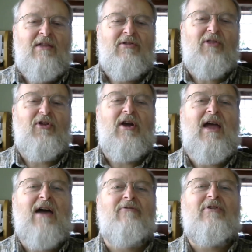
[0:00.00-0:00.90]
that the
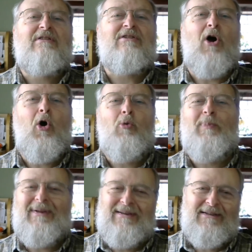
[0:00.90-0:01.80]
heavens
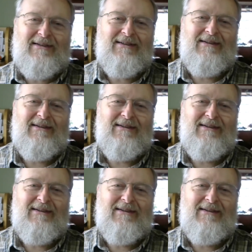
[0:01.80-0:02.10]
opened